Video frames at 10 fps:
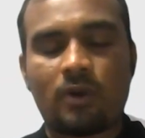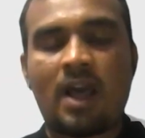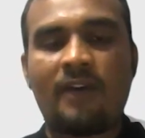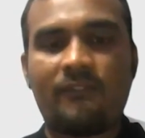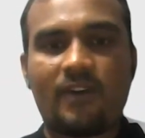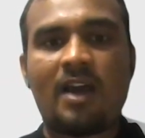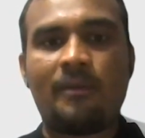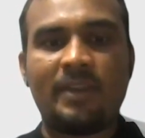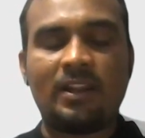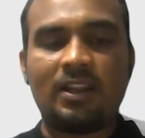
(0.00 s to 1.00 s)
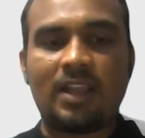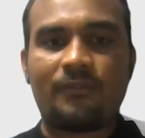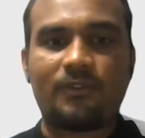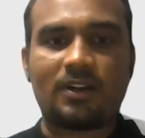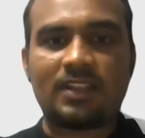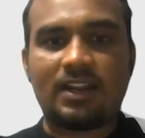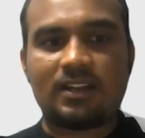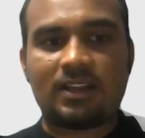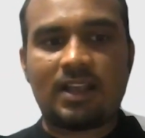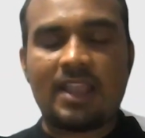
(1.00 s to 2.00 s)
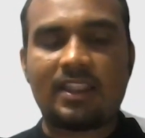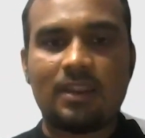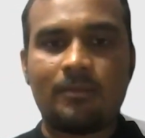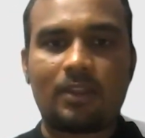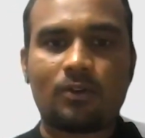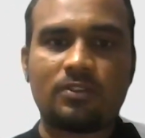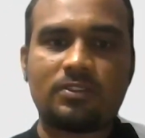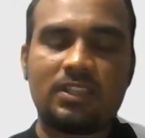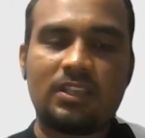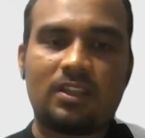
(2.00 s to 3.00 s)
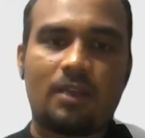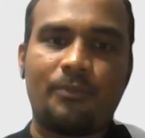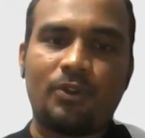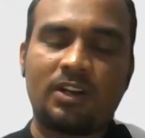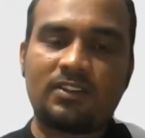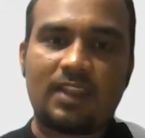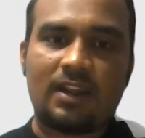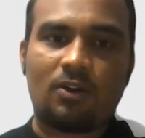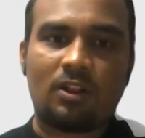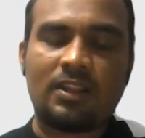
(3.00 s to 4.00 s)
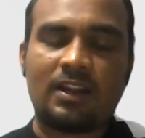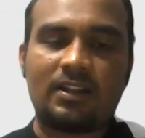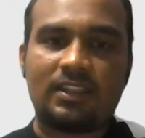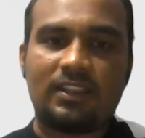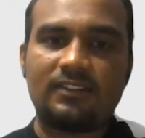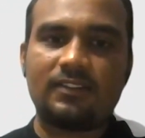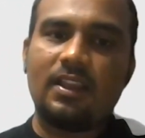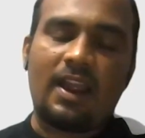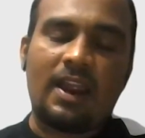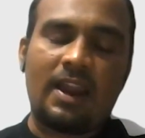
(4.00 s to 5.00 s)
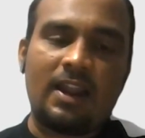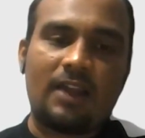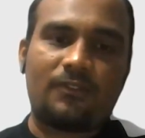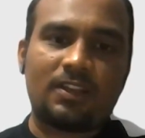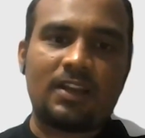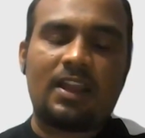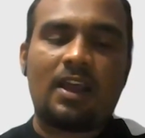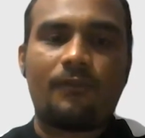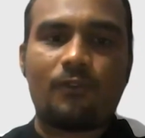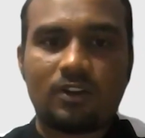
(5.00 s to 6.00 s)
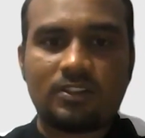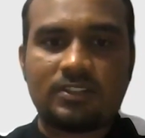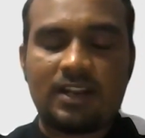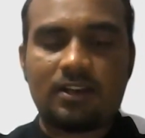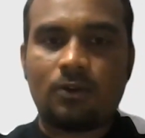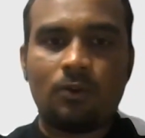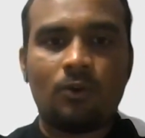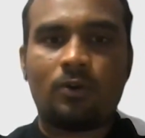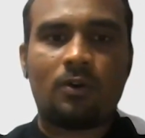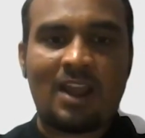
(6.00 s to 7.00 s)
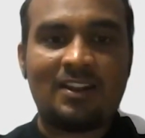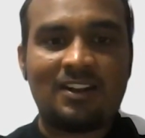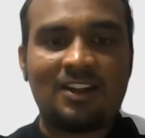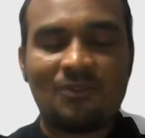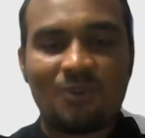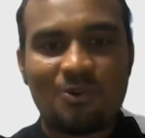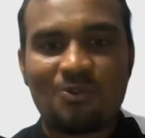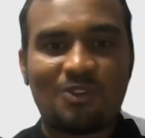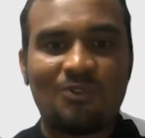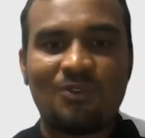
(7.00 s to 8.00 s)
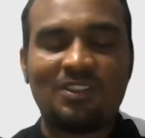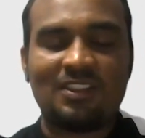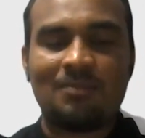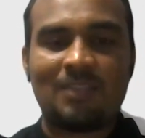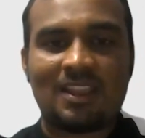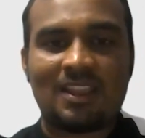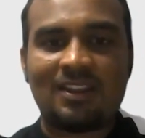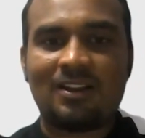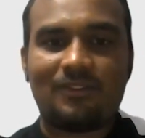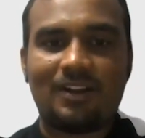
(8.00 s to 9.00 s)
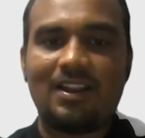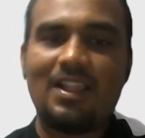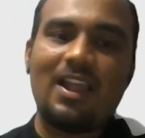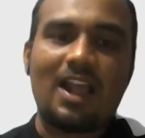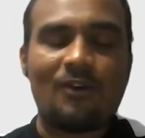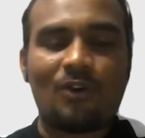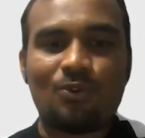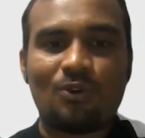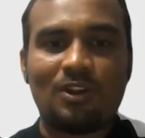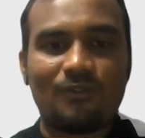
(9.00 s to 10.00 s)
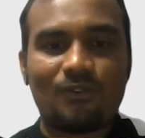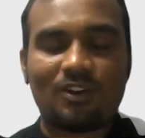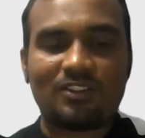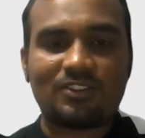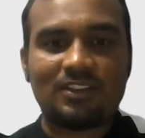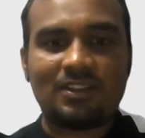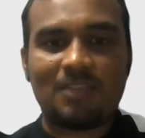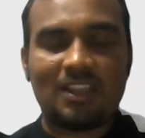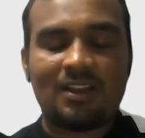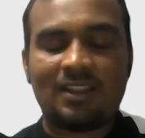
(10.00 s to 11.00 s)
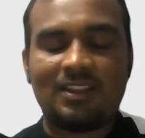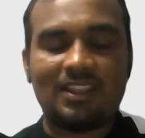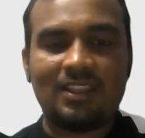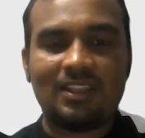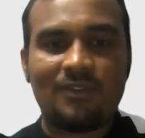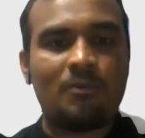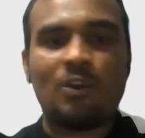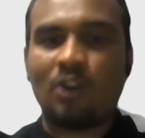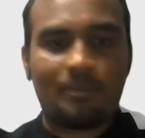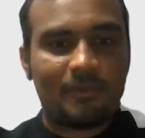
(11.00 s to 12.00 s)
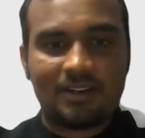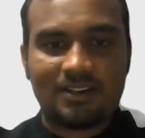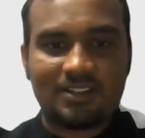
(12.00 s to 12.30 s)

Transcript: I, I mainly after that uh, I came across the computers and all that things, and after that I focused that no, I didn't want to give in the mechanical field. I want to only focus in the in the web development.